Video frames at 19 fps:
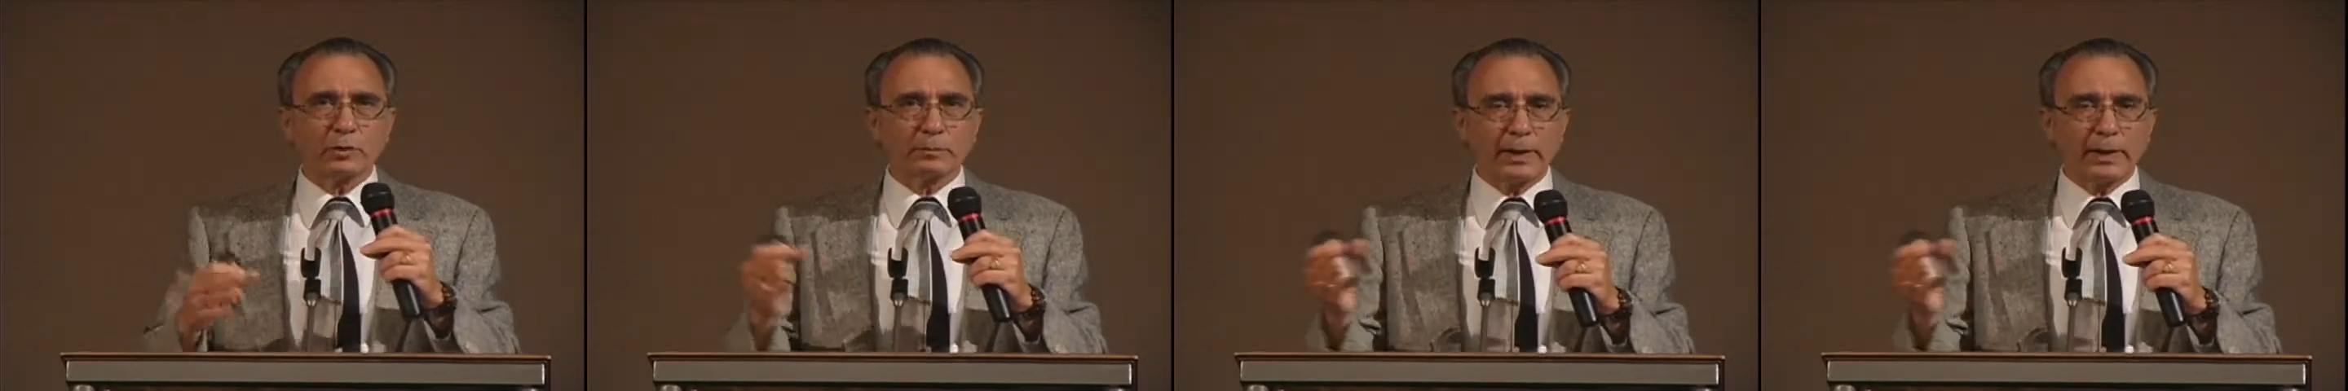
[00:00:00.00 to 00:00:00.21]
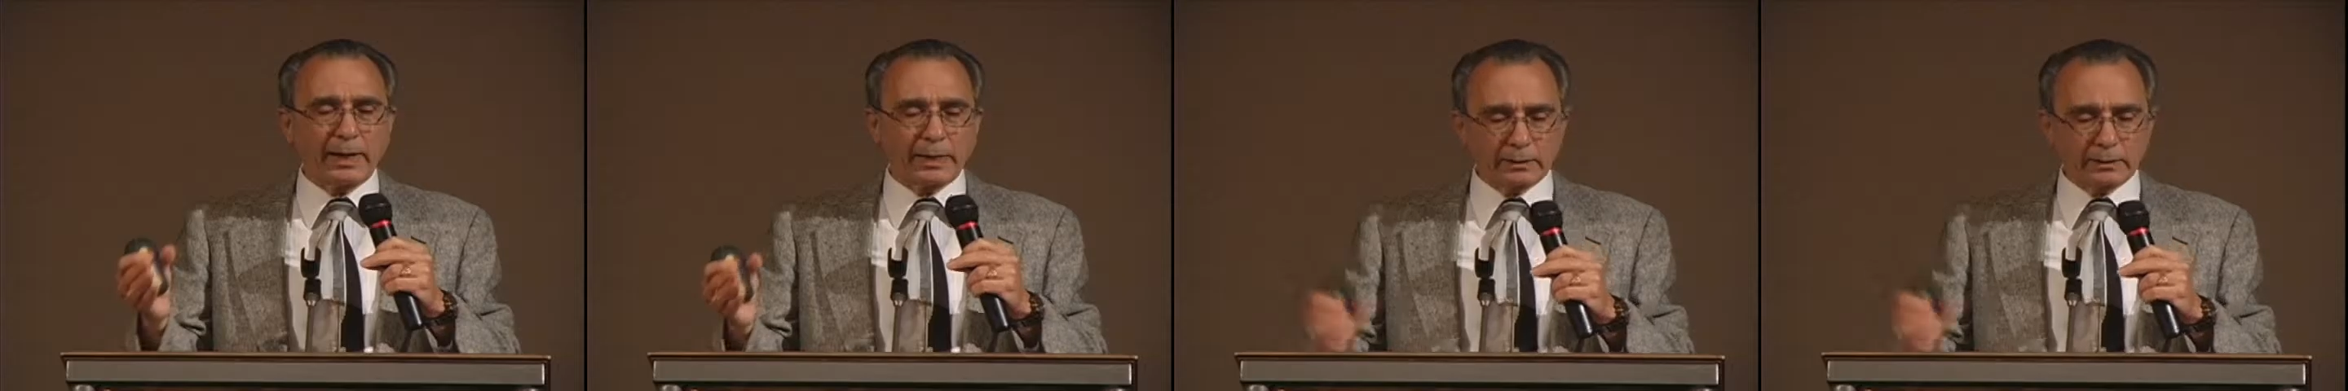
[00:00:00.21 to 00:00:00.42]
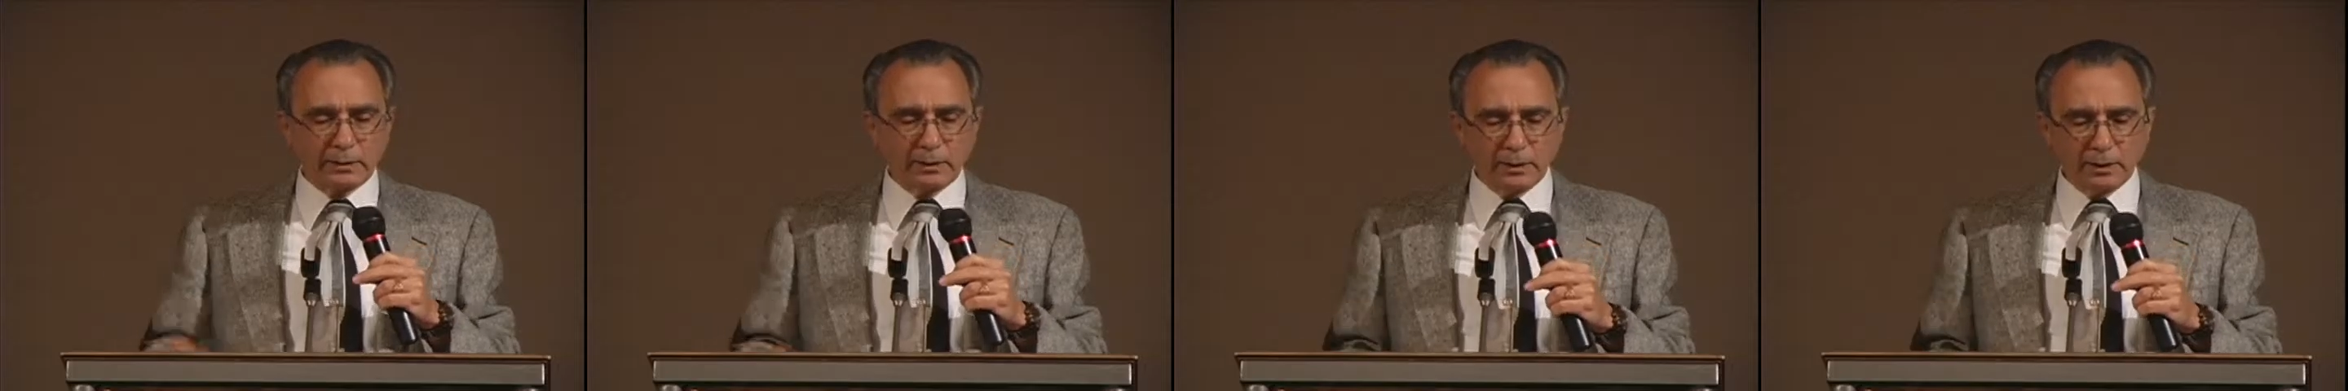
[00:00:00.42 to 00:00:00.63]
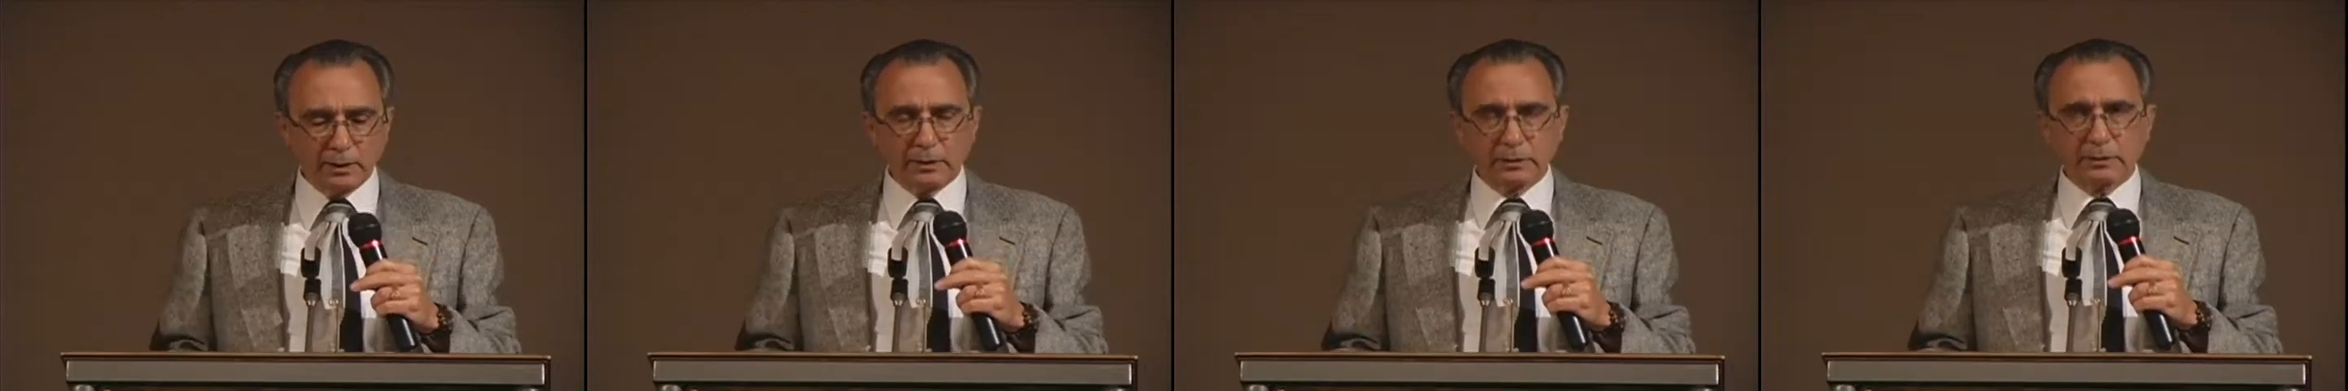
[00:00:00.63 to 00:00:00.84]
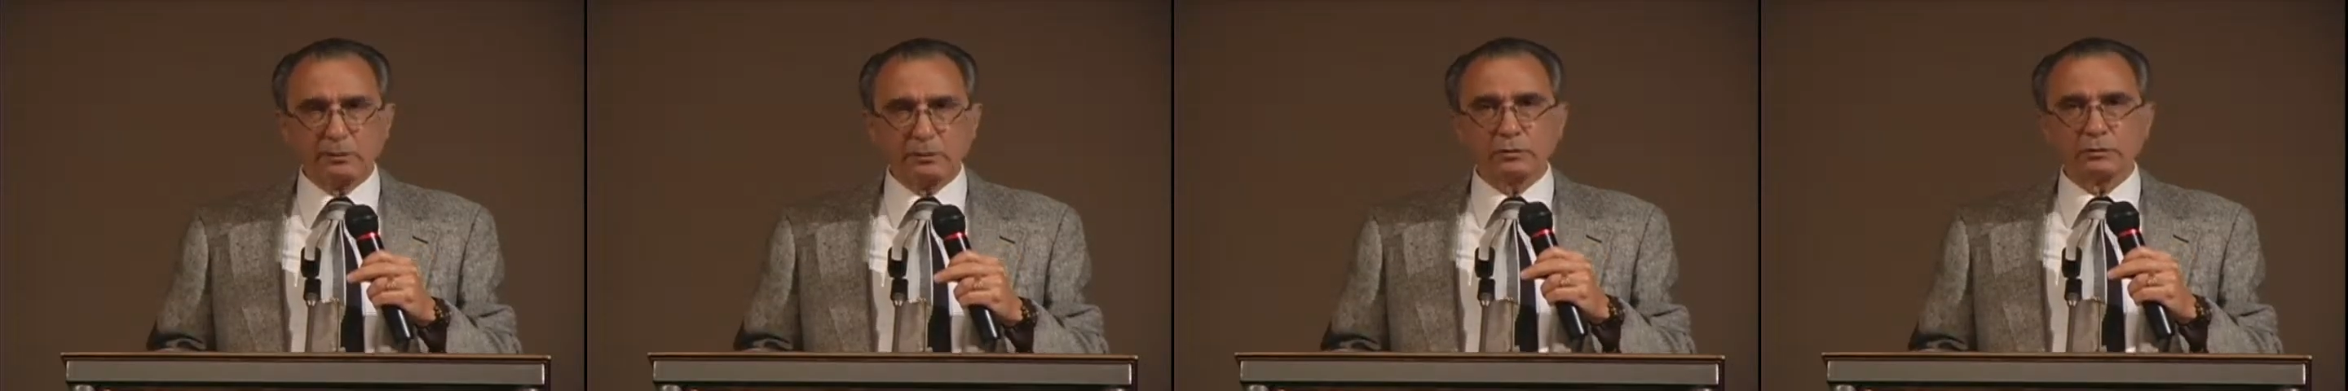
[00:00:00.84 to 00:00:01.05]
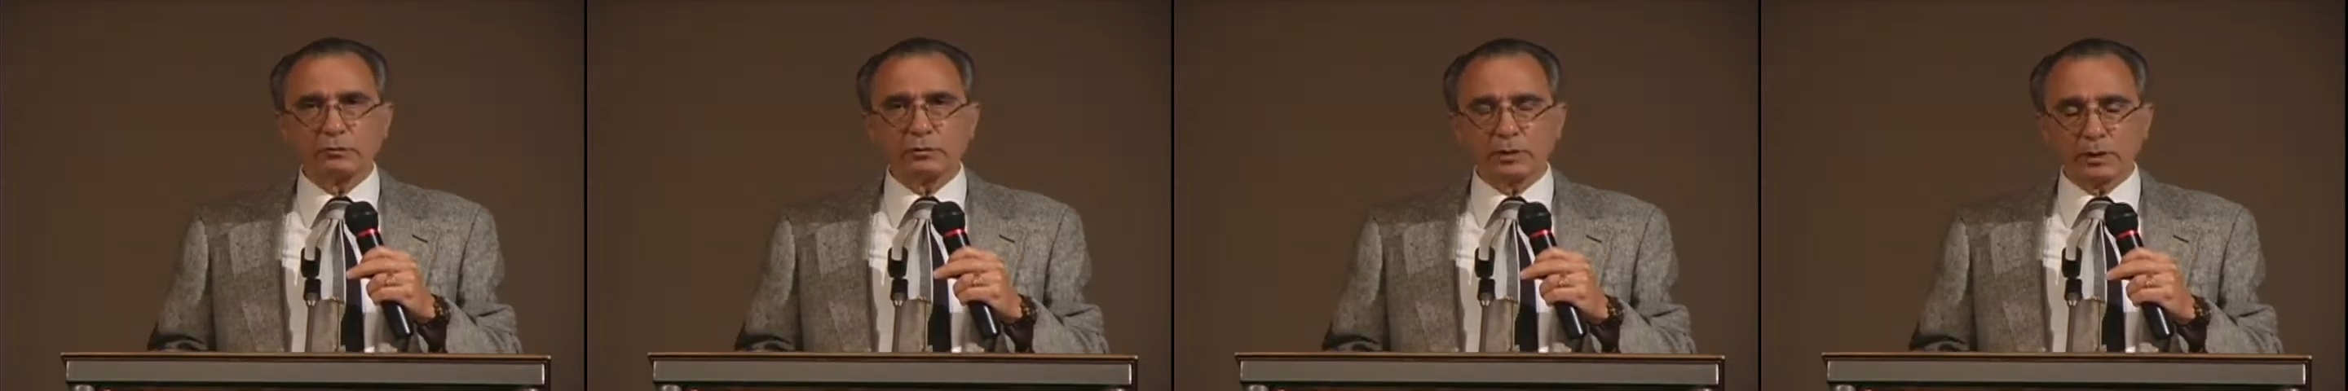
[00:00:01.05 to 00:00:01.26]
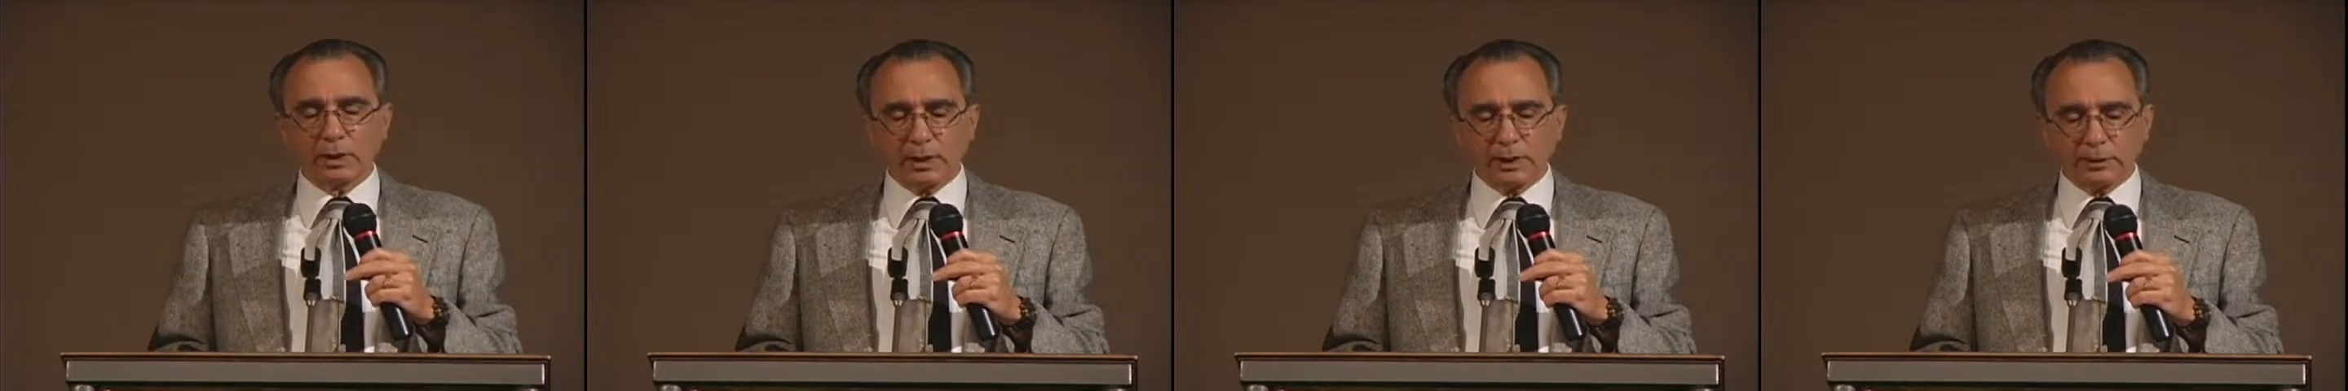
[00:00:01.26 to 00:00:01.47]
back that we
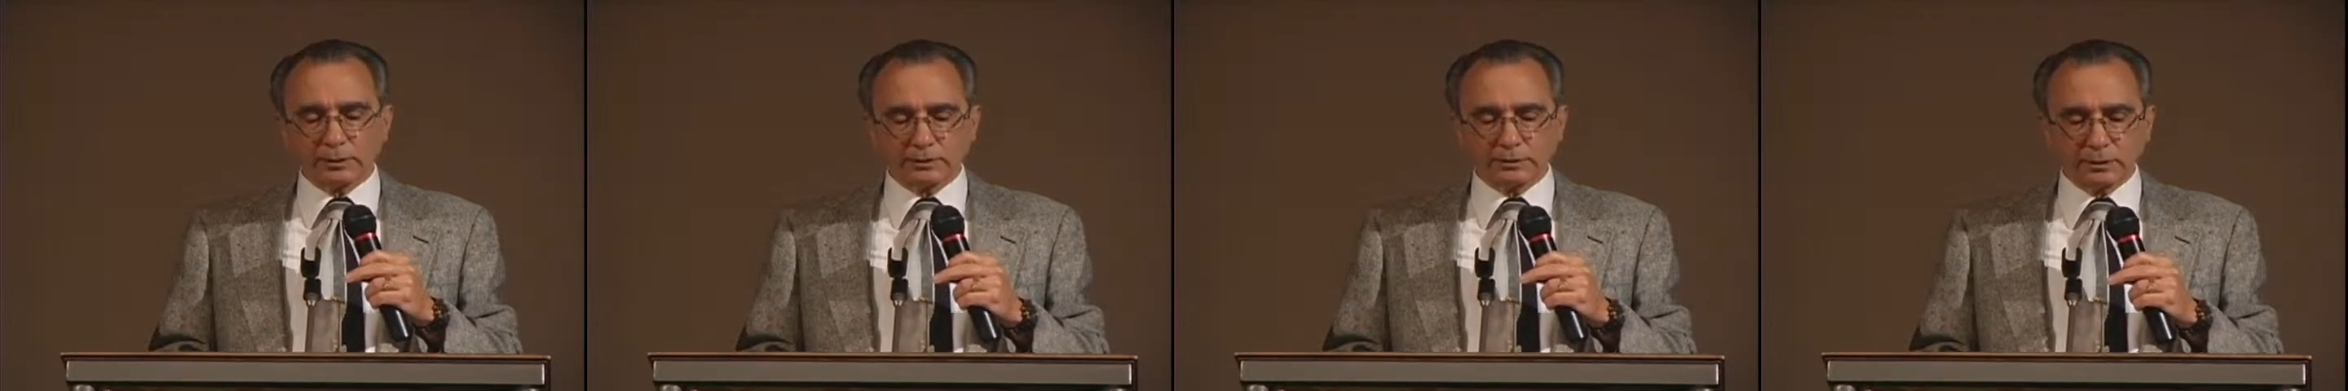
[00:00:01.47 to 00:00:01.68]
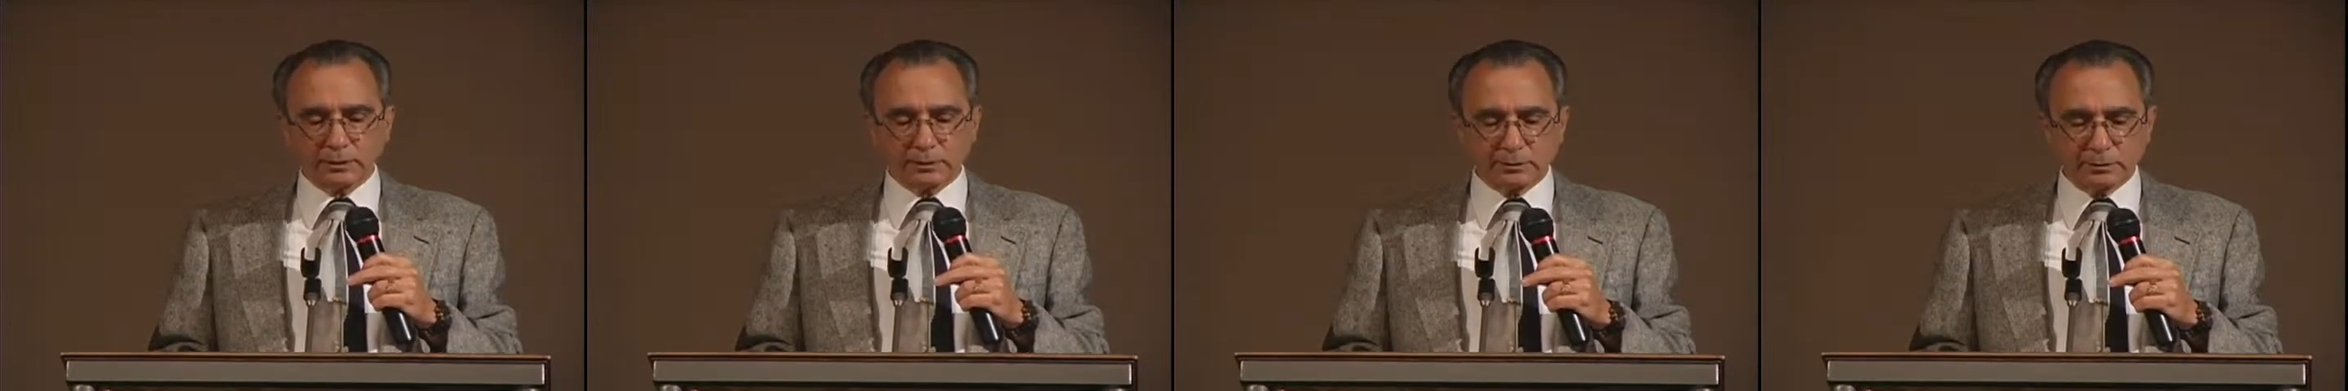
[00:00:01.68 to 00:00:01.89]
realize that,